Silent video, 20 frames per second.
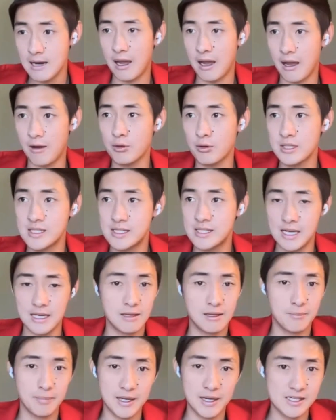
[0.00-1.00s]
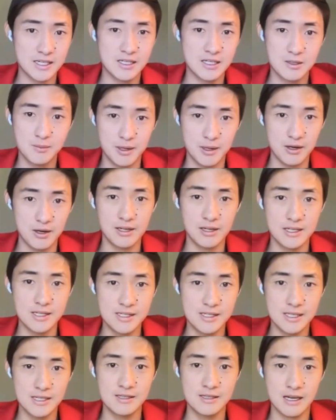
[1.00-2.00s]
I would say the best
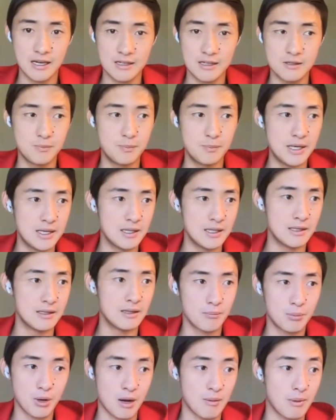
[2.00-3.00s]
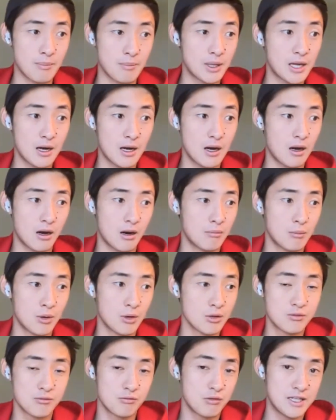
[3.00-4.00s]
experiences has been probably our
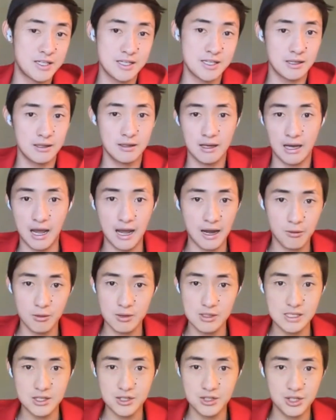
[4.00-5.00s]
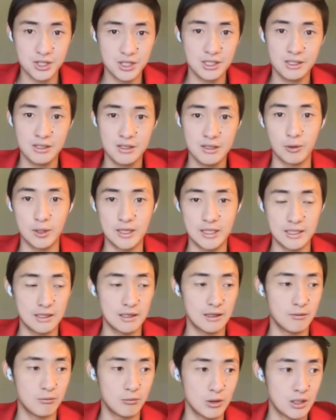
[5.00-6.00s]
most recent acquisition. We did
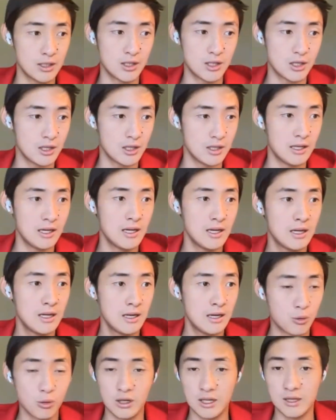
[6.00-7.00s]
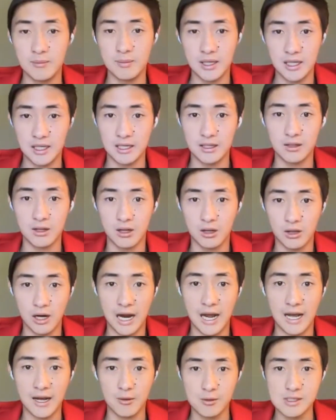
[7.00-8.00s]
a really good $20 million
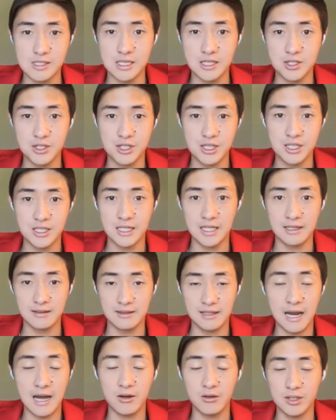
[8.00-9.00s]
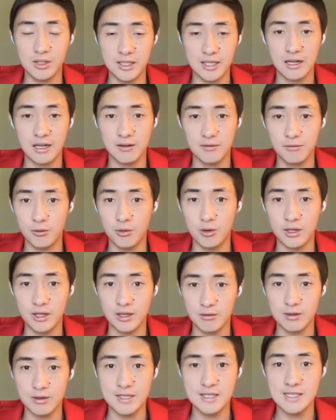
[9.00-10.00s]
acquisition in Downey, California
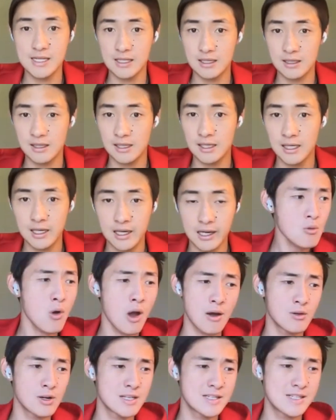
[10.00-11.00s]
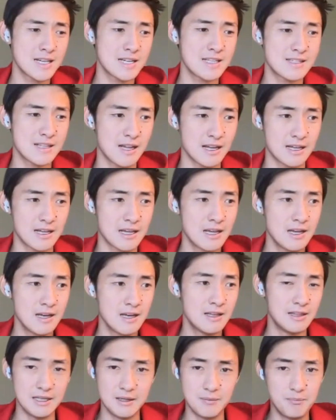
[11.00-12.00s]
recently. I wouldn't say it's like
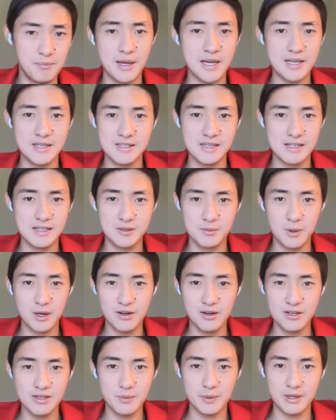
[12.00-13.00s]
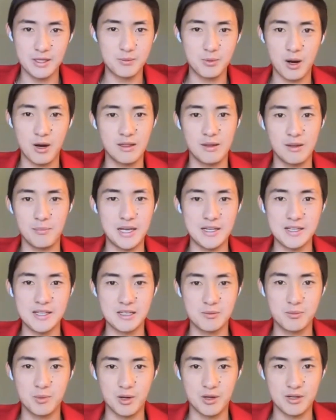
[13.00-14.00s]
the best experience, but it's probably the best
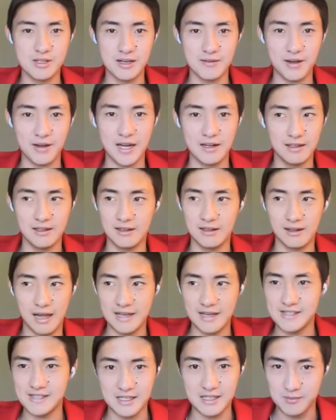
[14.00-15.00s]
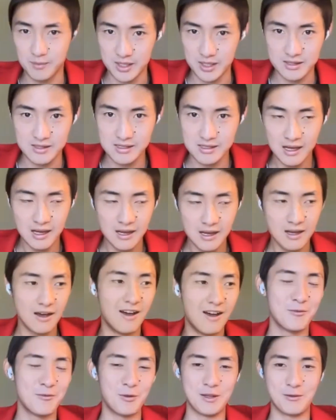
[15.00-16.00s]
experience I've had in the last 6 months
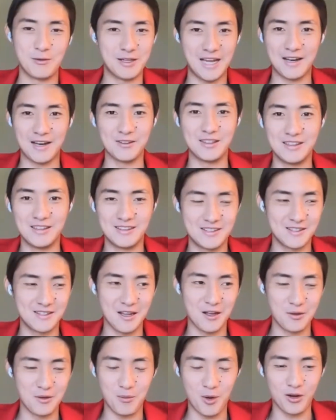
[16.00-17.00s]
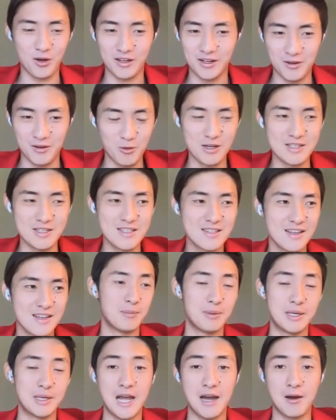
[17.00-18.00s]
with how slow the market was.
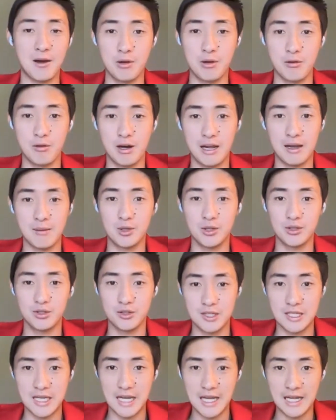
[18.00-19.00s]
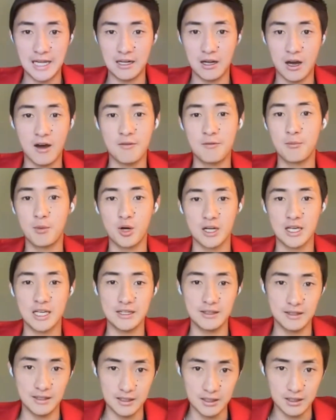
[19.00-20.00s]
But yeah, we were able to get an
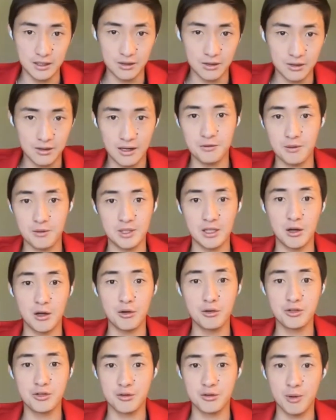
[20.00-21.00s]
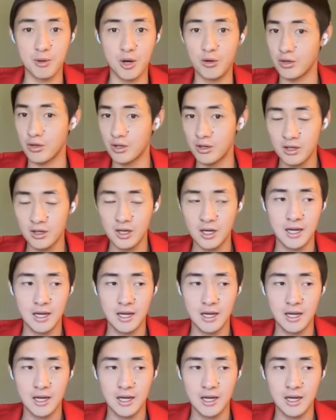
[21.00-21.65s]
off-market deal from a long-term owner.